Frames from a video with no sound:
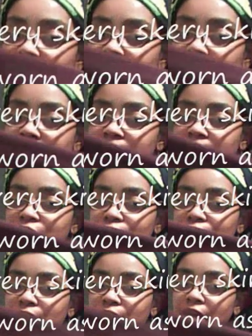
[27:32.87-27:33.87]
or as, you
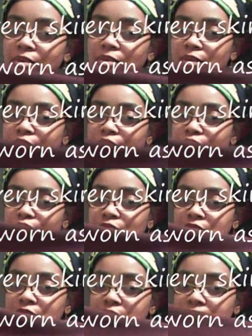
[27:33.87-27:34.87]
know, narrow as you
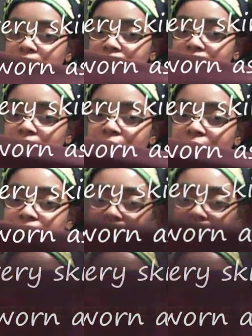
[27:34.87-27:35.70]
want it to be, okay?